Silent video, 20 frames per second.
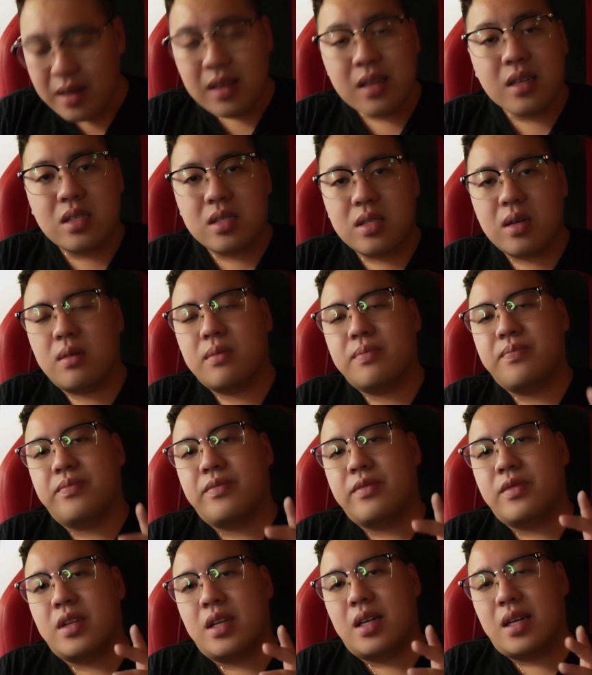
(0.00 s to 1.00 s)
so
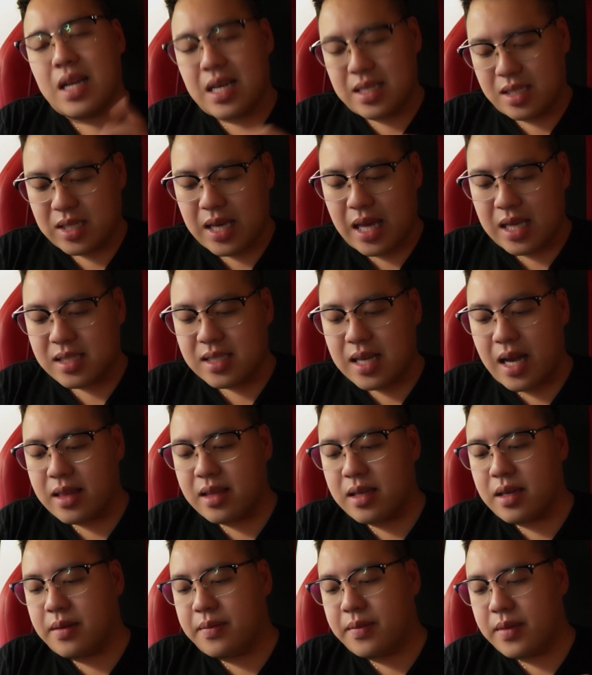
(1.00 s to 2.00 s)
let's get started.